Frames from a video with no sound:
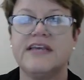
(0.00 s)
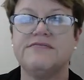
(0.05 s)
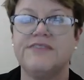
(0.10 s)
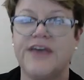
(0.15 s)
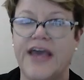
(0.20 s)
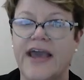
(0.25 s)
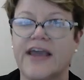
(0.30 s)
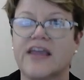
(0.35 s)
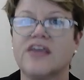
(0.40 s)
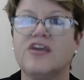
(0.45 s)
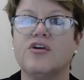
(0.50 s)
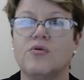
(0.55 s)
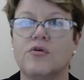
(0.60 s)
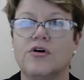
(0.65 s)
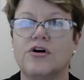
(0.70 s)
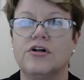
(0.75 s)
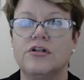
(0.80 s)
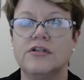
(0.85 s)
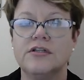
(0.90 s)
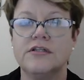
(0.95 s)

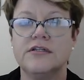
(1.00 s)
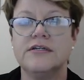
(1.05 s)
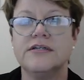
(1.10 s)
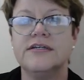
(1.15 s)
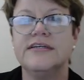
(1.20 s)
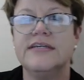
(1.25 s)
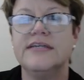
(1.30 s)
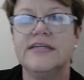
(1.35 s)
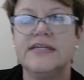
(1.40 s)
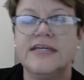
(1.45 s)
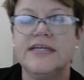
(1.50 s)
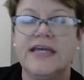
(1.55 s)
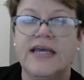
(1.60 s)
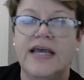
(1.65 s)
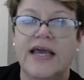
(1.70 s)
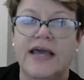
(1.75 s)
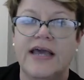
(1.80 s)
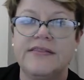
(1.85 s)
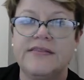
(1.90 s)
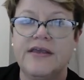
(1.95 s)
vacuole.
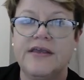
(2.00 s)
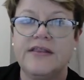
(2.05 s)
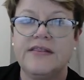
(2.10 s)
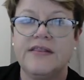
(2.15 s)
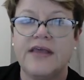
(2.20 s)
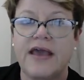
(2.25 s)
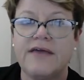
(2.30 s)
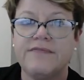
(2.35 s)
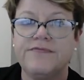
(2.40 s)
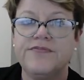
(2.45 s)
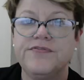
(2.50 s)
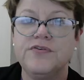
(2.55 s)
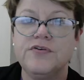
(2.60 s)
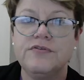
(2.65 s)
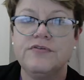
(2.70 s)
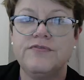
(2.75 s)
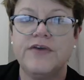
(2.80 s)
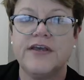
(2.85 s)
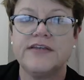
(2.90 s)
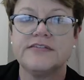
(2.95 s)
And then that
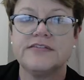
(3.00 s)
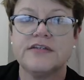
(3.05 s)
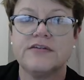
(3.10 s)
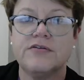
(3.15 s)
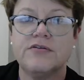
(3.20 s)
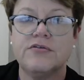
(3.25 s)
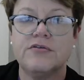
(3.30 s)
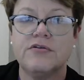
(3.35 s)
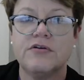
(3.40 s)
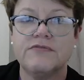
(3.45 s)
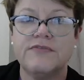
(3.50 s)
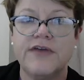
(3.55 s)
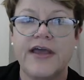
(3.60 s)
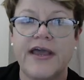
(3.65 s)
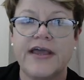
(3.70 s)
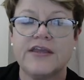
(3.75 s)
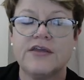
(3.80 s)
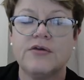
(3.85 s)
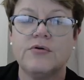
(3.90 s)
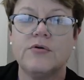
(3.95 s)
food vesicle or
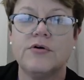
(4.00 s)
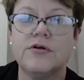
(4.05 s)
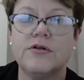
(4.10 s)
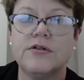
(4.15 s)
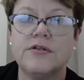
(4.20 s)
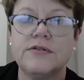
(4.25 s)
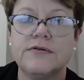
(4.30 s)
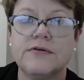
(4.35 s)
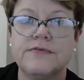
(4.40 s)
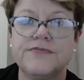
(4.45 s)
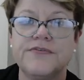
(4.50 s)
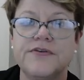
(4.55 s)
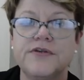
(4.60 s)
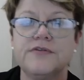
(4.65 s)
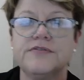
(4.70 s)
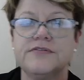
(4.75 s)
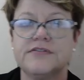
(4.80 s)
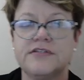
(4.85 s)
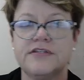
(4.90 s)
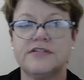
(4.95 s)
vacuole
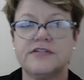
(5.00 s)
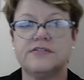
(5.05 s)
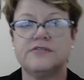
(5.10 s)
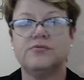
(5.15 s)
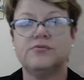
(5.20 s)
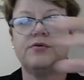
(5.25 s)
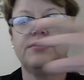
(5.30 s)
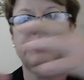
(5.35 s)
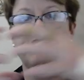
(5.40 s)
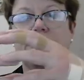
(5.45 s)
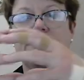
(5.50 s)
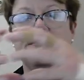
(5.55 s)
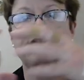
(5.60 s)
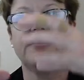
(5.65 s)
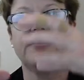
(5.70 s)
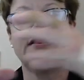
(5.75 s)
fuses with the